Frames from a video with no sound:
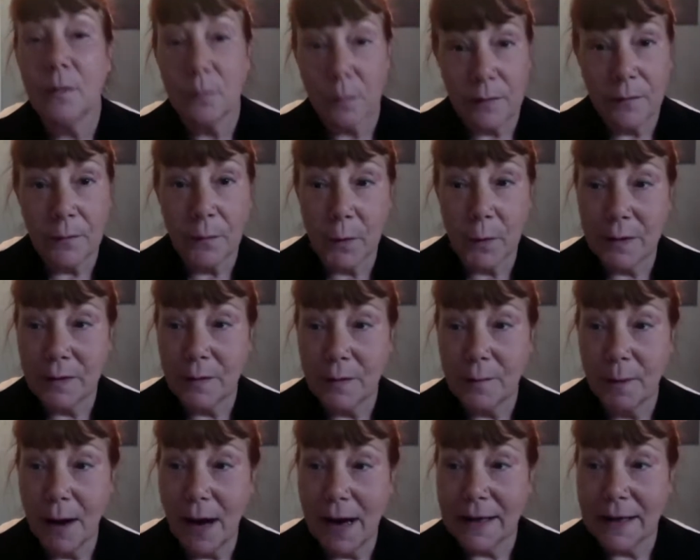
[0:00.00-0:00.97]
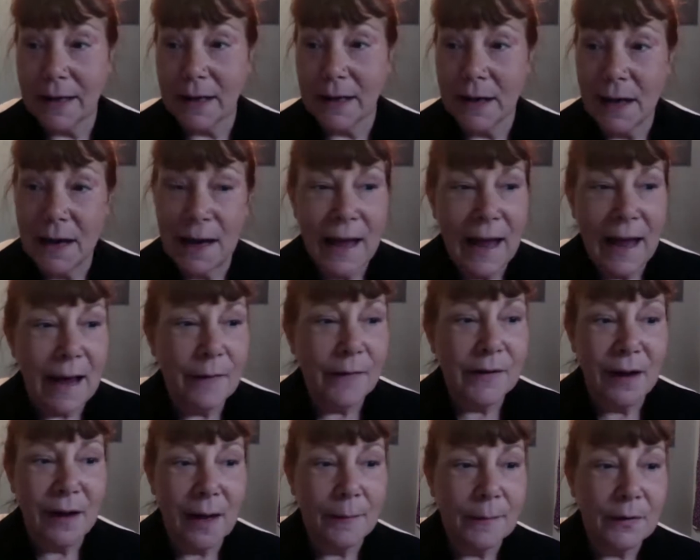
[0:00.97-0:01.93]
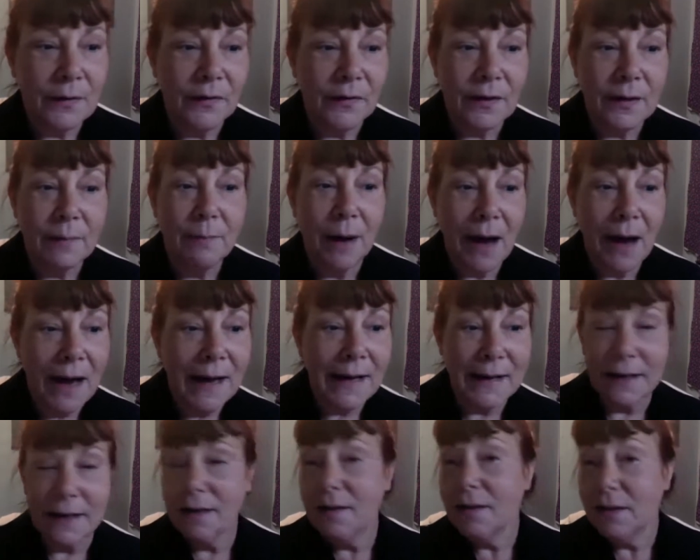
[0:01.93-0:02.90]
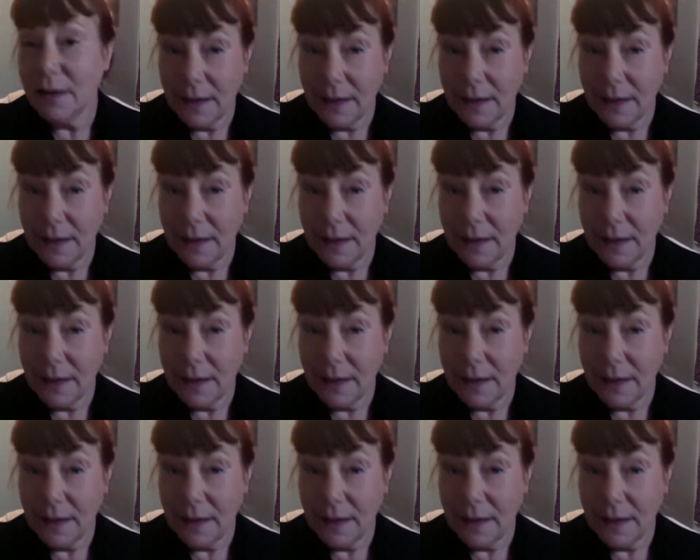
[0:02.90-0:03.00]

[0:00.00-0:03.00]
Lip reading: referring to Biden. Every time you see Biden,